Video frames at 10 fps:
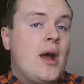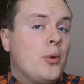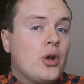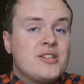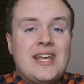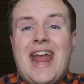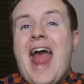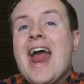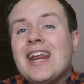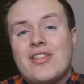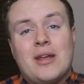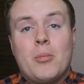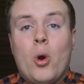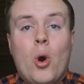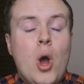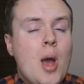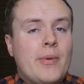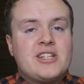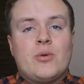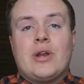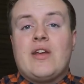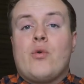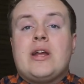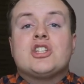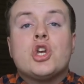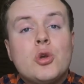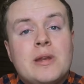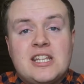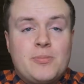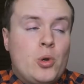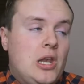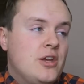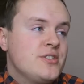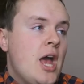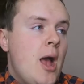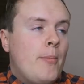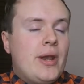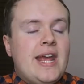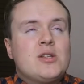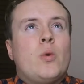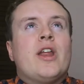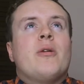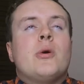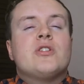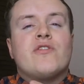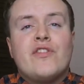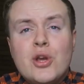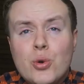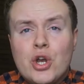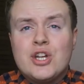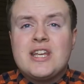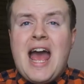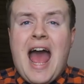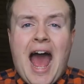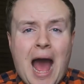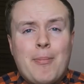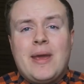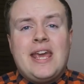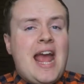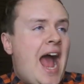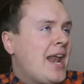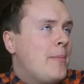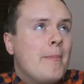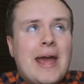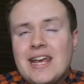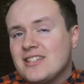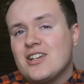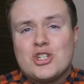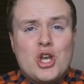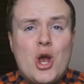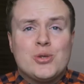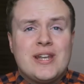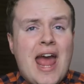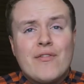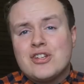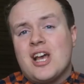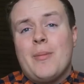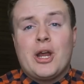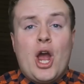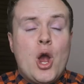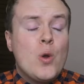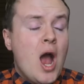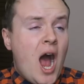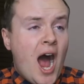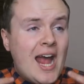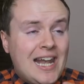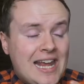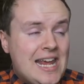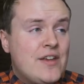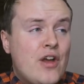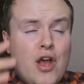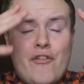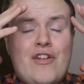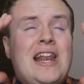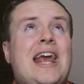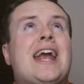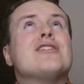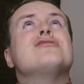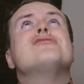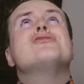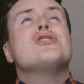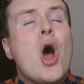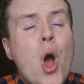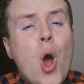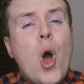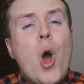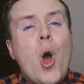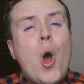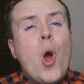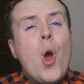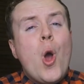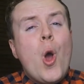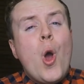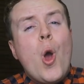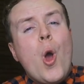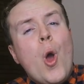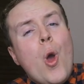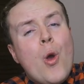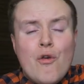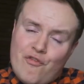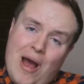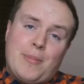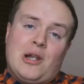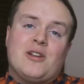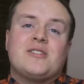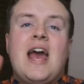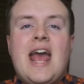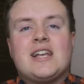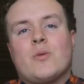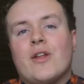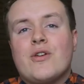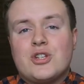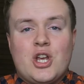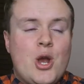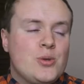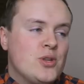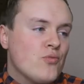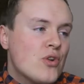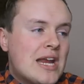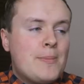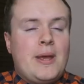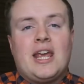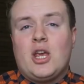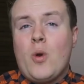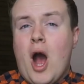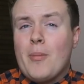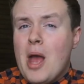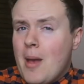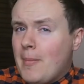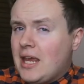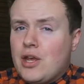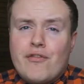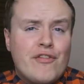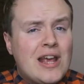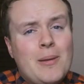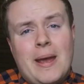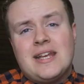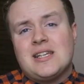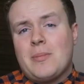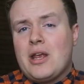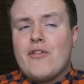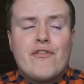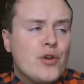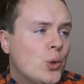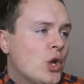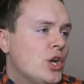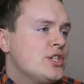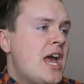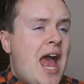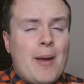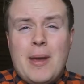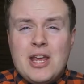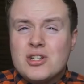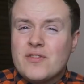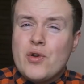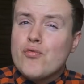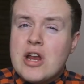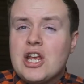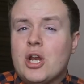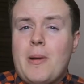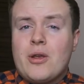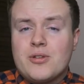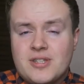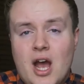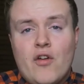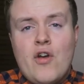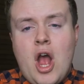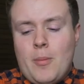Now, I'm not going to say anything more because I want to give away too many spoilers, but it is one of the most feel-good, happy and amazing shows. And every time I go, I leave feeling so fabulous. It's one of those shows that really pick you up, make you feel amazing, make you feel good, and make you just feel really good about yourself.